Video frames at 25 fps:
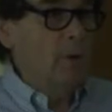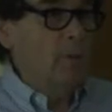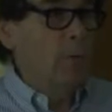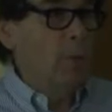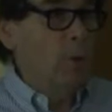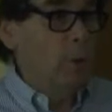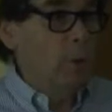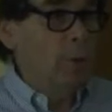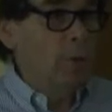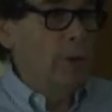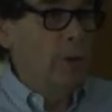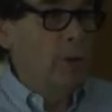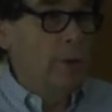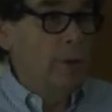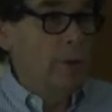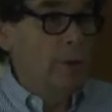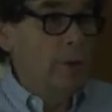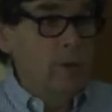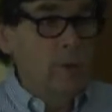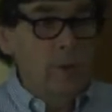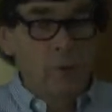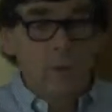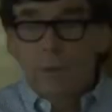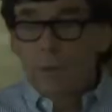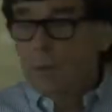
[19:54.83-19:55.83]
popular one
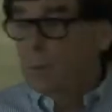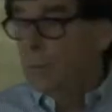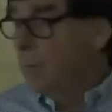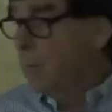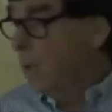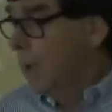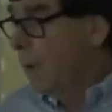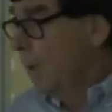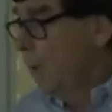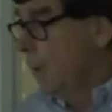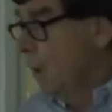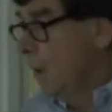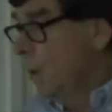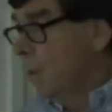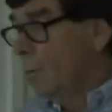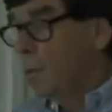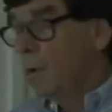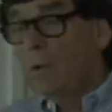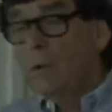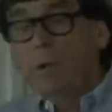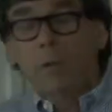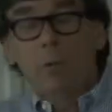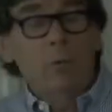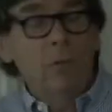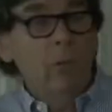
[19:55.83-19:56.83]
used
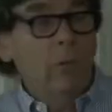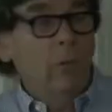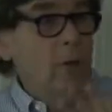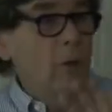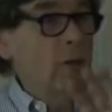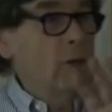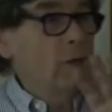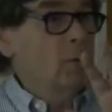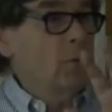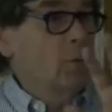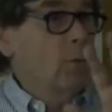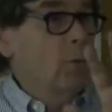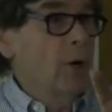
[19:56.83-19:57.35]
will convert